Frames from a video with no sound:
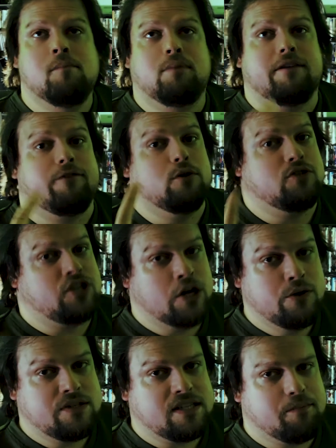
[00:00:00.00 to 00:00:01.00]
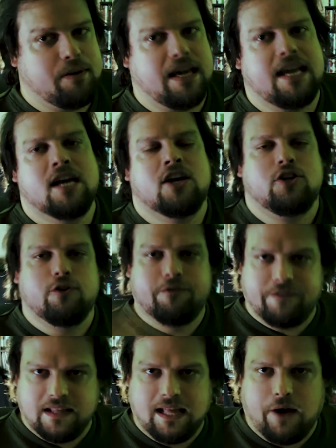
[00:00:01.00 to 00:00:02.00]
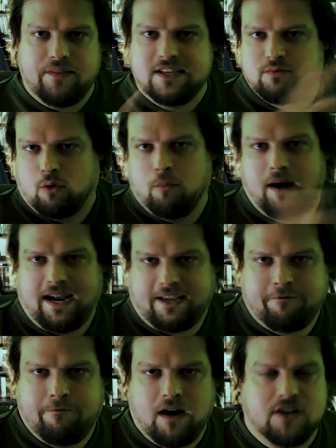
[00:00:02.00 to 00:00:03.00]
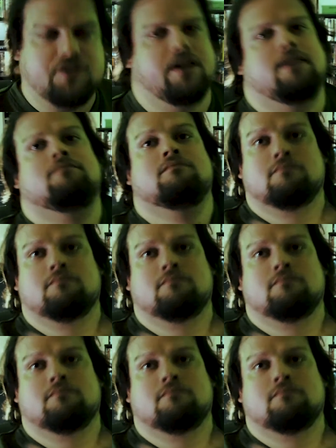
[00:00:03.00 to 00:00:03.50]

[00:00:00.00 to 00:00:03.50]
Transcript: But if you choose to be, you fill out this robotic function.